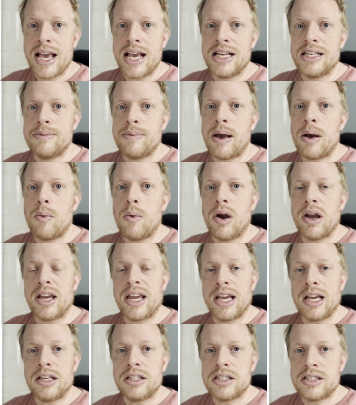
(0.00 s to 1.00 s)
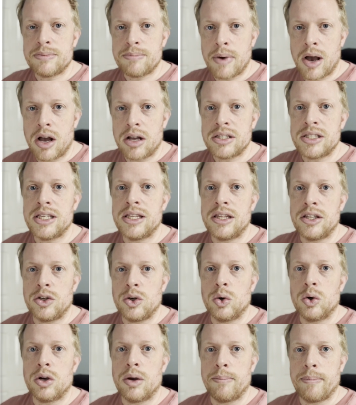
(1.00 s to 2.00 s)
it's about working smarter than
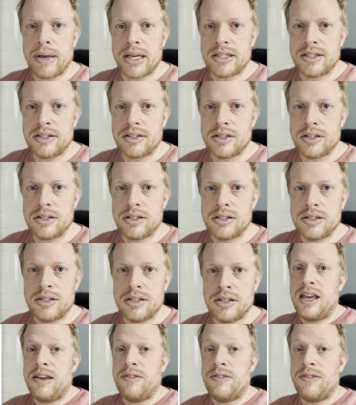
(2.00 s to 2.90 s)
your competitors.